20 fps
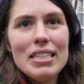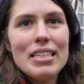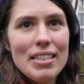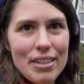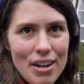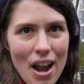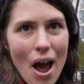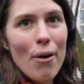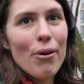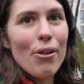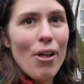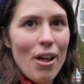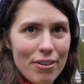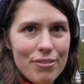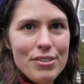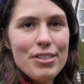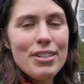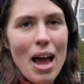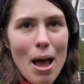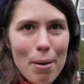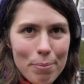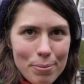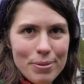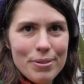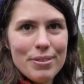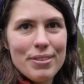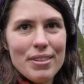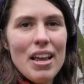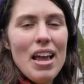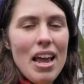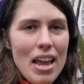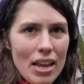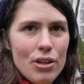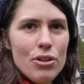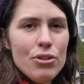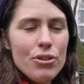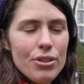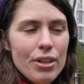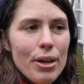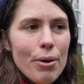They go down a lot of steps
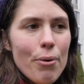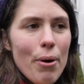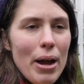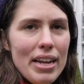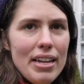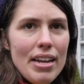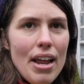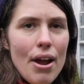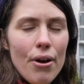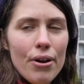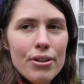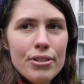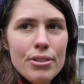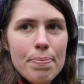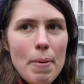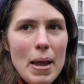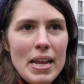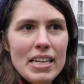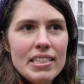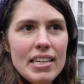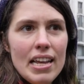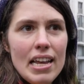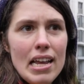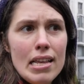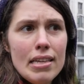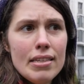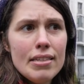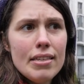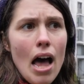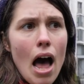usually quite narrow spaces.